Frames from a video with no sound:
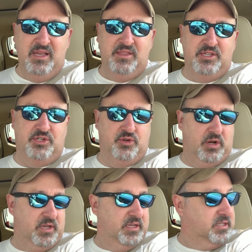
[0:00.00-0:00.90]
This
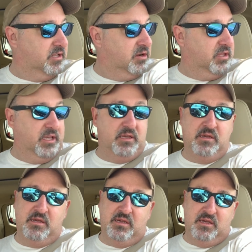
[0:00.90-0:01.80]
truck is clearly
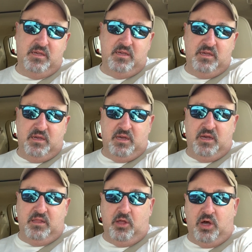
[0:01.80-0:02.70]

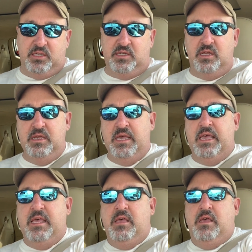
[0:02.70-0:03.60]
lost,
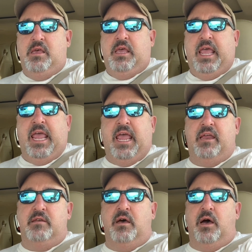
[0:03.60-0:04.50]

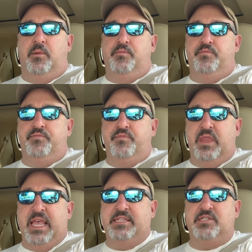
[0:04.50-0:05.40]
and
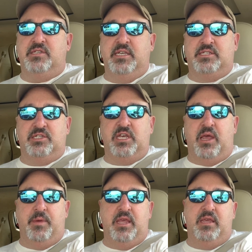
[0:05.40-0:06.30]
it's a
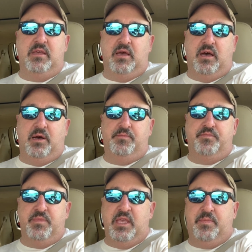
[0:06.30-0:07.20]
shame.
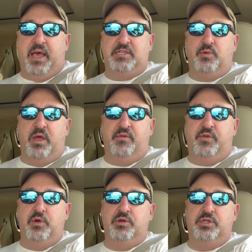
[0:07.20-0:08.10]
He passed away a
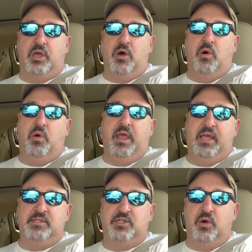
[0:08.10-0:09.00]
few years ago,
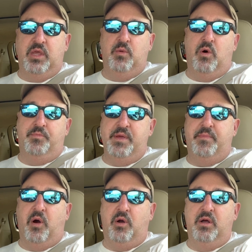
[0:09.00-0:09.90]
and so he won't be
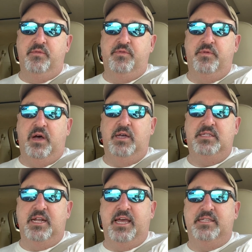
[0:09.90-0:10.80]
part of
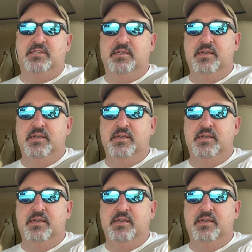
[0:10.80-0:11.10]
tonight's